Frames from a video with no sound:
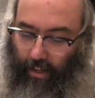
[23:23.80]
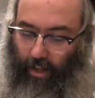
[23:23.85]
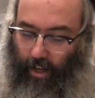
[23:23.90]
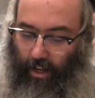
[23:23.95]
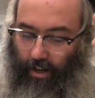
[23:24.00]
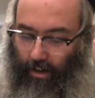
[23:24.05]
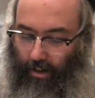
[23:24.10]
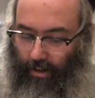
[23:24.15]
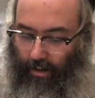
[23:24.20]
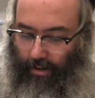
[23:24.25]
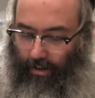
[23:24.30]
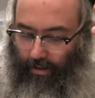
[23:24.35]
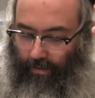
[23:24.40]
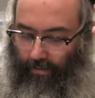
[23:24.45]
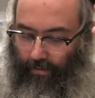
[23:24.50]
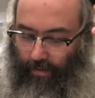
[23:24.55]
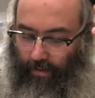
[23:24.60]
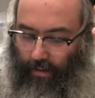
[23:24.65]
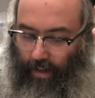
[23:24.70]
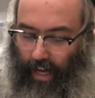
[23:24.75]
lekol.
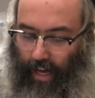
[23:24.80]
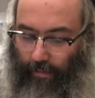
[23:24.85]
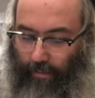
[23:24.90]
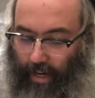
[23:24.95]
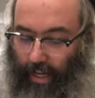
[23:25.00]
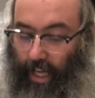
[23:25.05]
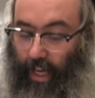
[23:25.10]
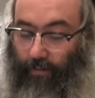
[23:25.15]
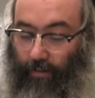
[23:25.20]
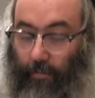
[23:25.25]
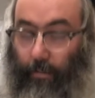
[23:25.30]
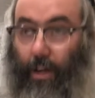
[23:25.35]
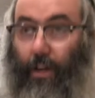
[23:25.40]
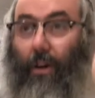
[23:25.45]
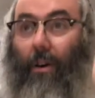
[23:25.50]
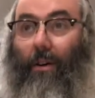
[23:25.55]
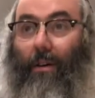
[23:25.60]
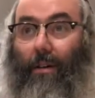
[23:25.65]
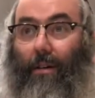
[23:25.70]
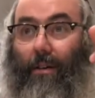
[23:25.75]
I'm going to give him a
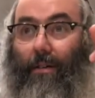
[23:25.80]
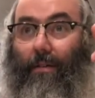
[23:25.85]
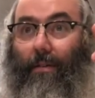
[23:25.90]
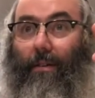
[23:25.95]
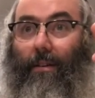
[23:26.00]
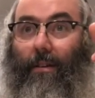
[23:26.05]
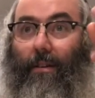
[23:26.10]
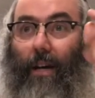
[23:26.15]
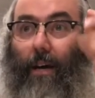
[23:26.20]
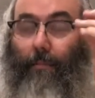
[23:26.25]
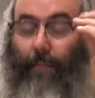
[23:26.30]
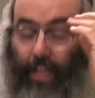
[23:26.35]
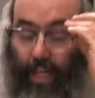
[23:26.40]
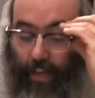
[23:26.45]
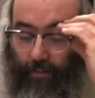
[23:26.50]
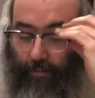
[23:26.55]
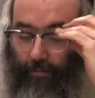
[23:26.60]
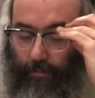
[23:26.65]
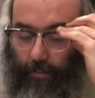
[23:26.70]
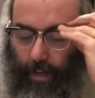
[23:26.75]
call. I'm going to
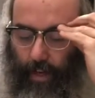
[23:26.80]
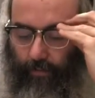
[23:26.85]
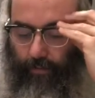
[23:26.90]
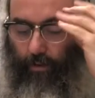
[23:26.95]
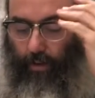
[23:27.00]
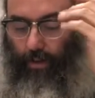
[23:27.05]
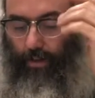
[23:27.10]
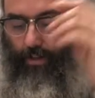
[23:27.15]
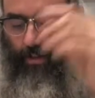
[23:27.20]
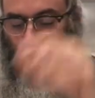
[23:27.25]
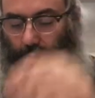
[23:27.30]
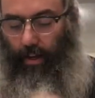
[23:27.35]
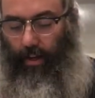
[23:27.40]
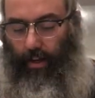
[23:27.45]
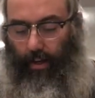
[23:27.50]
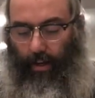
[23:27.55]
give him a voice.